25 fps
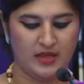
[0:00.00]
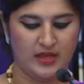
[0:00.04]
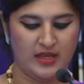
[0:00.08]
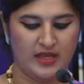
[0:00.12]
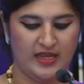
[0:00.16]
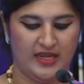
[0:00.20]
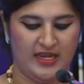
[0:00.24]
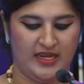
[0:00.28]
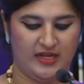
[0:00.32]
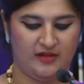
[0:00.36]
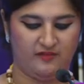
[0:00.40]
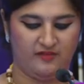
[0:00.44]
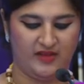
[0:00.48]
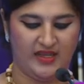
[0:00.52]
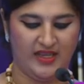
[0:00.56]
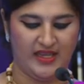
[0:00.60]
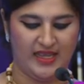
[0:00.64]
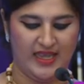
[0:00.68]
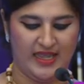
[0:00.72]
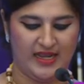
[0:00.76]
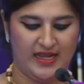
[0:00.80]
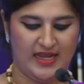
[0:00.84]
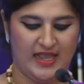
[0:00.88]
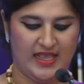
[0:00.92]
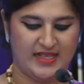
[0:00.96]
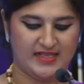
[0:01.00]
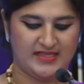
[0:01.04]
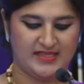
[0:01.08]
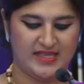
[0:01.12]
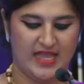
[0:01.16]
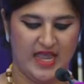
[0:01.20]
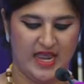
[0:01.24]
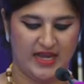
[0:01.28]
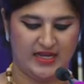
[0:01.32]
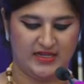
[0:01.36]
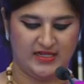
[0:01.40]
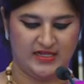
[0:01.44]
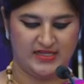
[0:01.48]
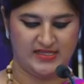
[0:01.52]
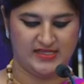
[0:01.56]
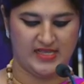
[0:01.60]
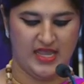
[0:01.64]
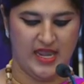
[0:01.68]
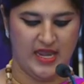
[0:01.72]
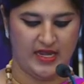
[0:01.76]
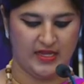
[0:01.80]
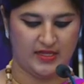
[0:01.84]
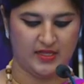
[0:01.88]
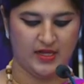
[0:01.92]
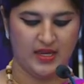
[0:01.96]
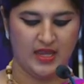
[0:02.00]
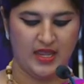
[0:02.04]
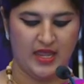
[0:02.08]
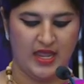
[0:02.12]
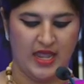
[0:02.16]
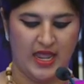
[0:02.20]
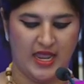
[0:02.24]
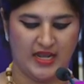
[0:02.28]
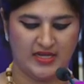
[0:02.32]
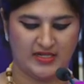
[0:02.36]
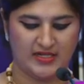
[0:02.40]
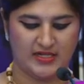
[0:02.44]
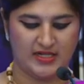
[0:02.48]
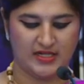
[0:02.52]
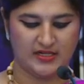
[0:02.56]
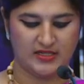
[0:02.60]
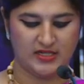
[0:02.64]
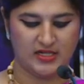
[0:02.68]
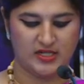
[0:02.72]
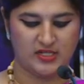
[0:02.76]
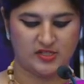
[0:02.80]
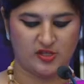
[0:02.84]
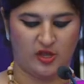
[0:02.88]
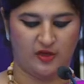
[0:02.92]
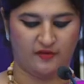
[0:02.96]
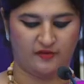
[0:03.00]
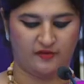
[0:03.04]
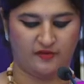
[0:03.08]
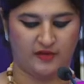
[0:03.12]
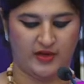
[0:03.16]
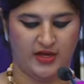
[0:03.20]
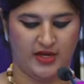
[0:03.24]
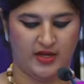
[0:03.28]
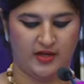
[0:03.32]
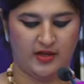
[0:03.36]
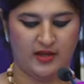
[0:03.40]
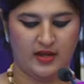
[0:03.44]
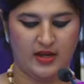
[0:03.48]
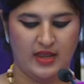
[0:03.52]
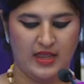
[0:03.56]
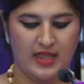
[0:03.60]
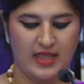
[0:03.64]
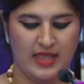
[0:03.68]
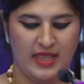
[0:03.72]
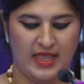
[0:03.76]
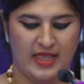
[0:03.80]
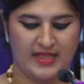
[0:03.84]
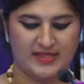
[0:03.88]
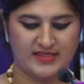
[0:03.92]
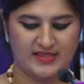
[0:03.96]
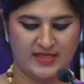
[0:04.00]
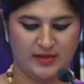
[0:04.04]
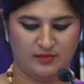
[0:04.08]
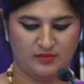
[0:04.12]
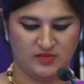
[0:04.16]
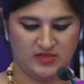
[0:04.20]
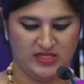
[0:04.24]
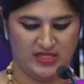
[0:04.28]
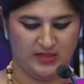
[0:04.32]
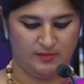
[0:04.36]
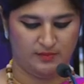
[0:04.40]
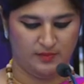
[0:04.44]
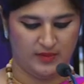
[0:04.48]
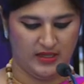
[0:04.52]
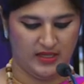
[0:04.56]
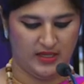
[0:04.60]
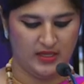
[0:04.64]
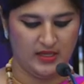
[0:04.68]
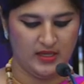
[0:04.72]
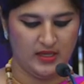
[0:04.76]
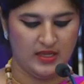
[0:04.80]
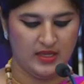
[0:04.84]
in VLSI Design and Related Software, SMDP.